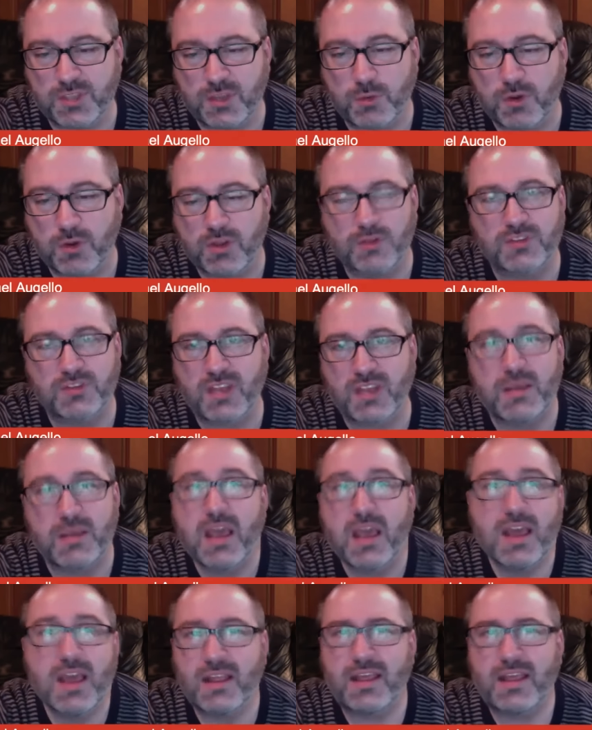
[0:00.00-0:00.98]
of those
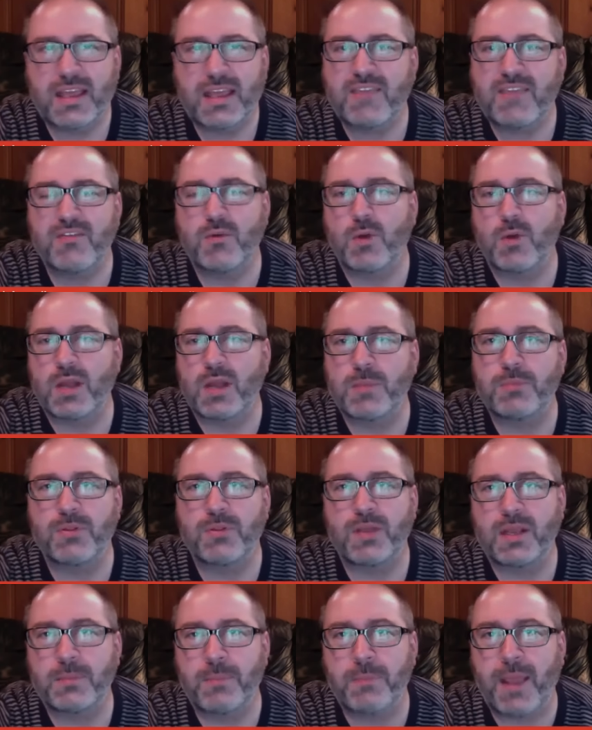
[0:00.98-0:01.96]
things, like even when he
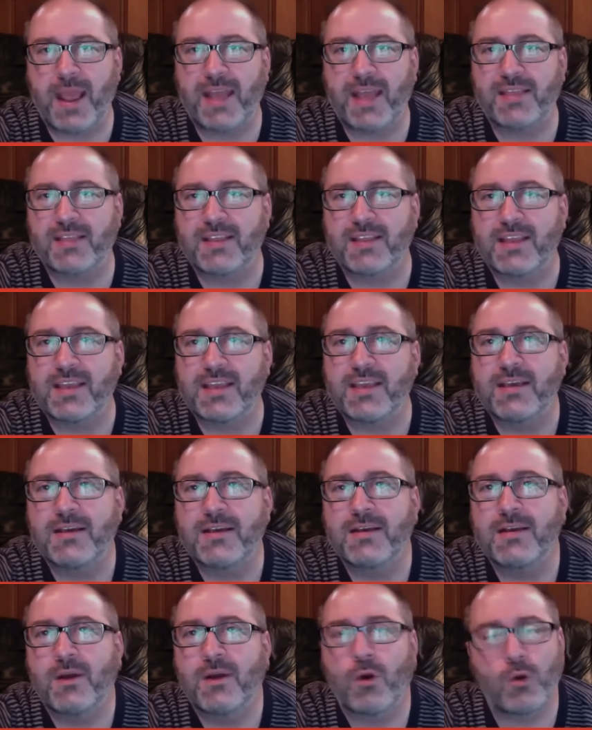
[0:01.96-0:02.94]
played badly
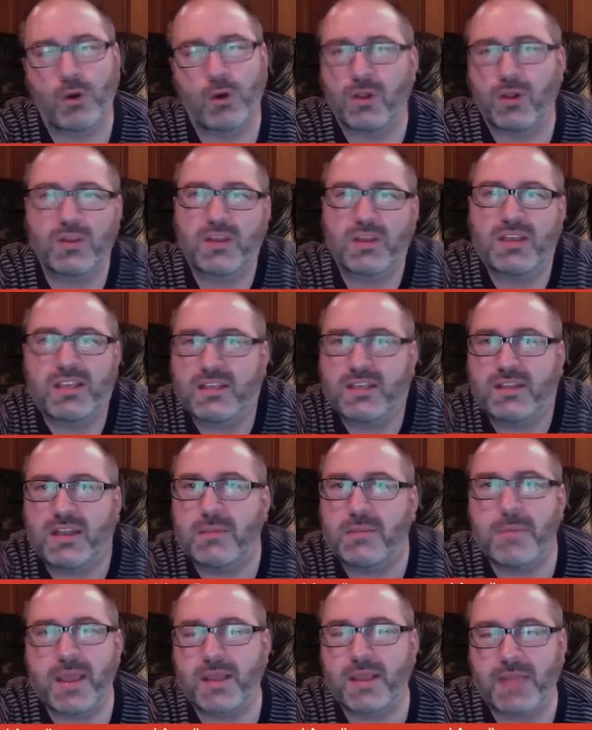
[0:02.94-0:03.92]
or he didn't
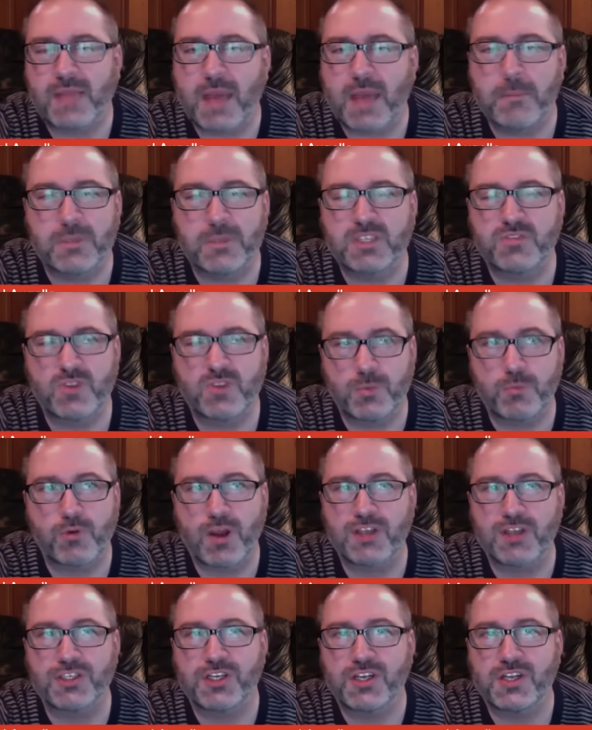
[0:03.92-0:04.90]
make it that much of an
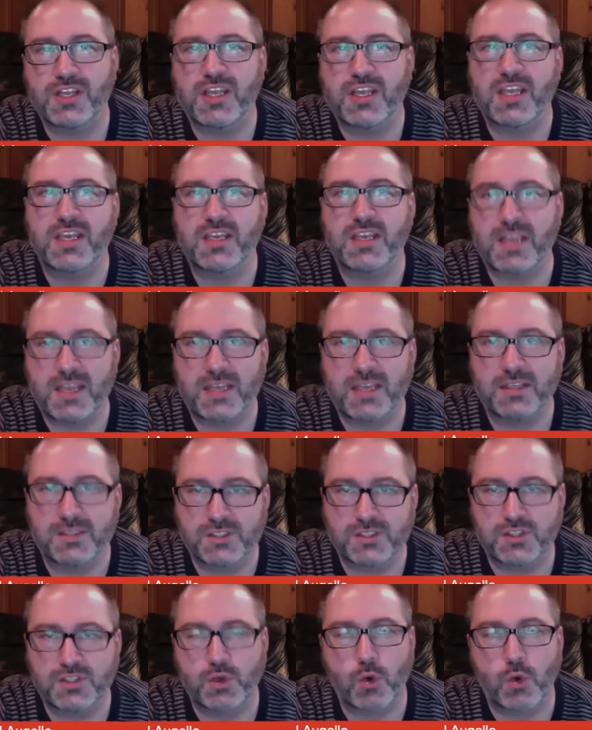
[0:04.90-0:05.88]
impression, he had
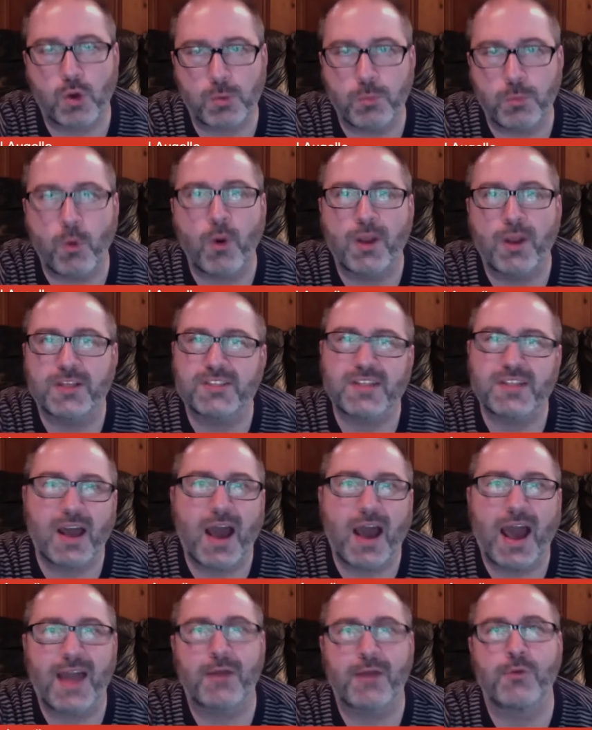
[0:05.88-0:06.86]
scored points. Now,
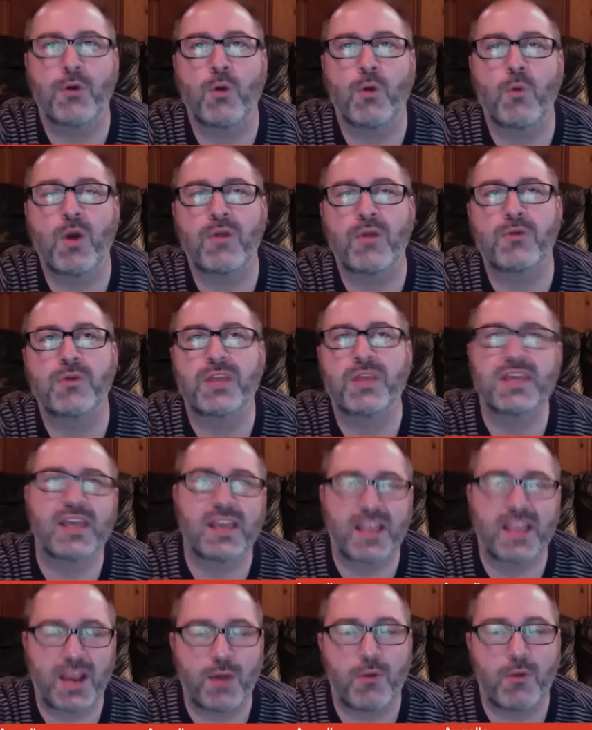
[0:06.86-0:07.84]
I don't know whether he can
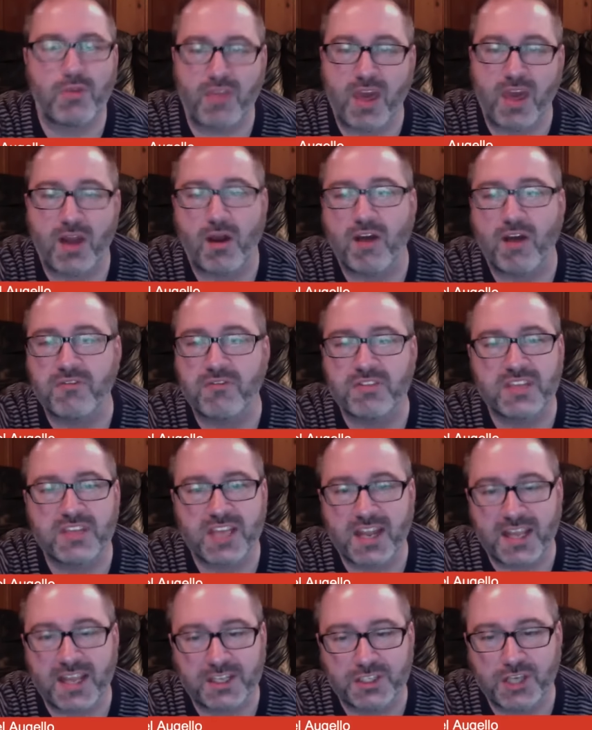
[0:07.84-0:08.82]
carry that off in the
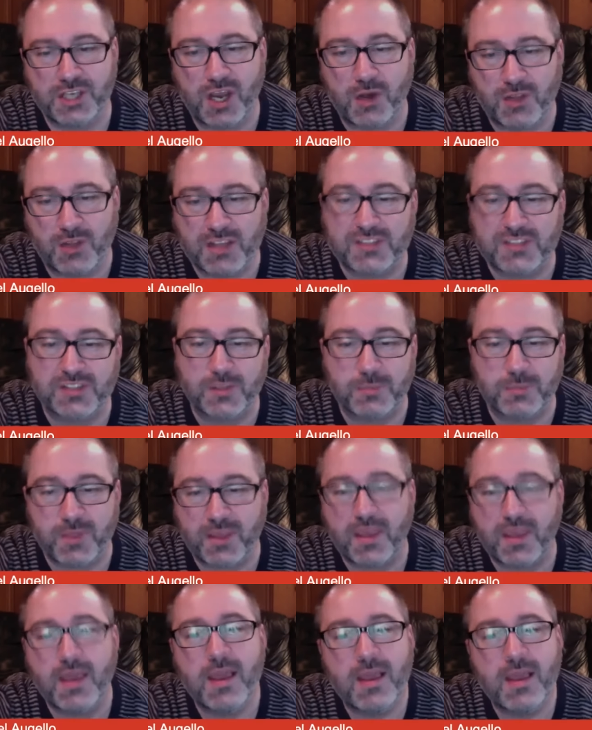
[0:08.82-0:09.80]
NHL. That's something
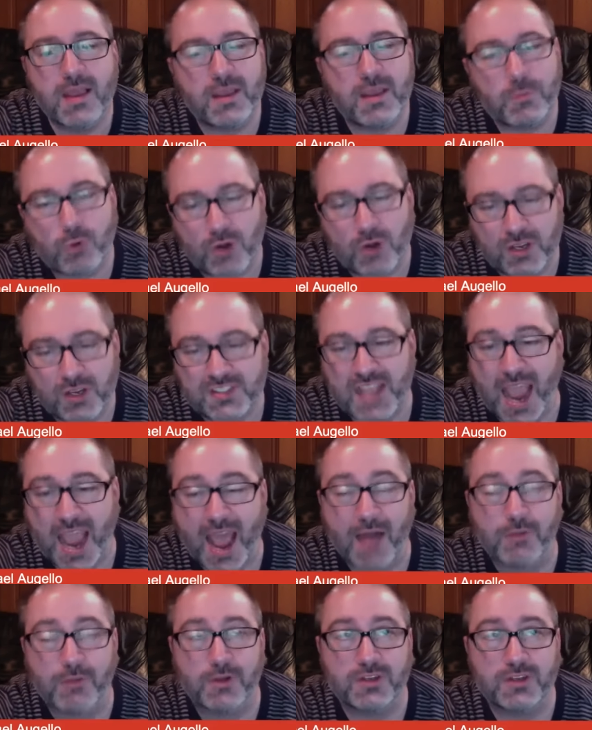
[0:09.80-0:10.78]
where his
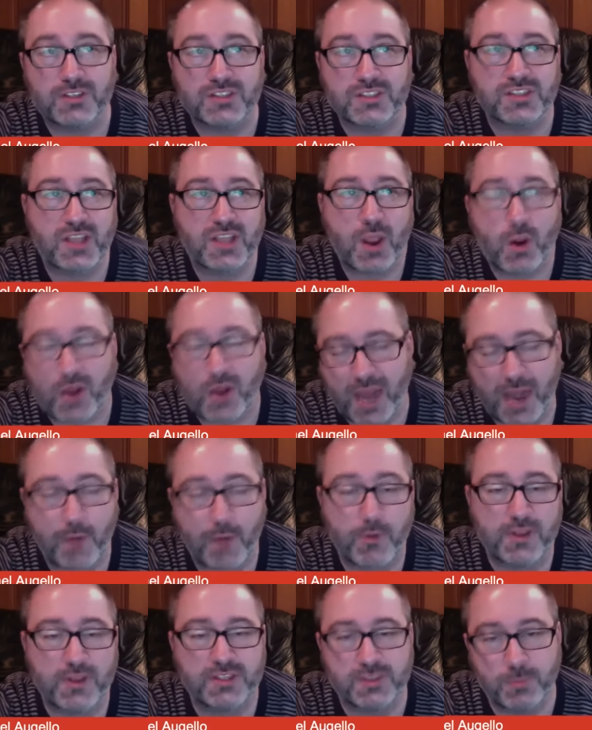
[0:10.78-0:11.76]
talent just
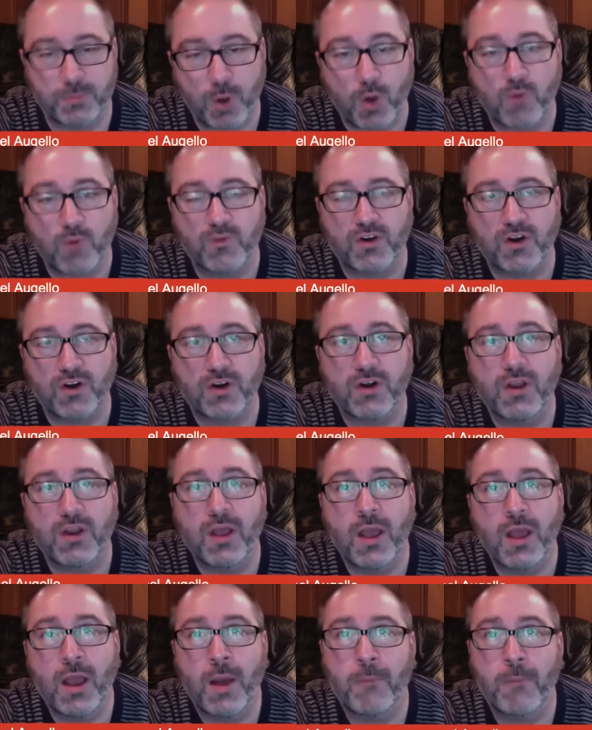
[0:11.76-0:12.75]
carries him over.
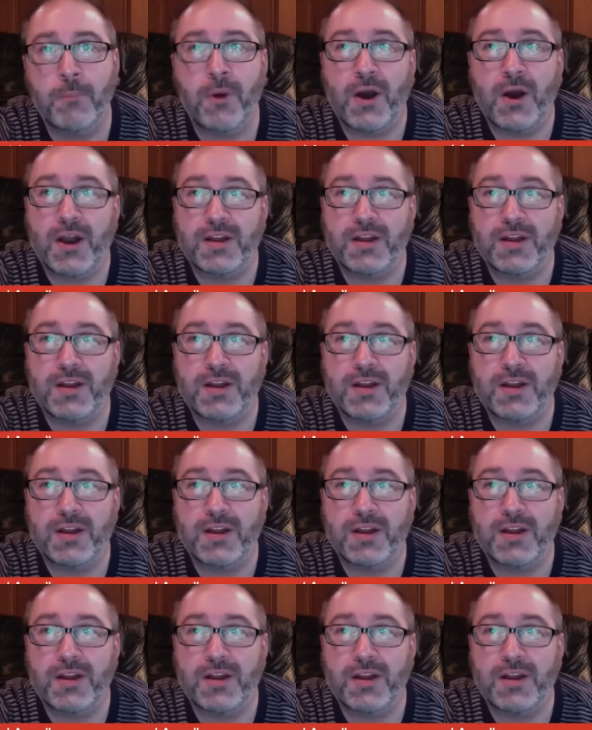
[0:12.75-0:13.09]
But,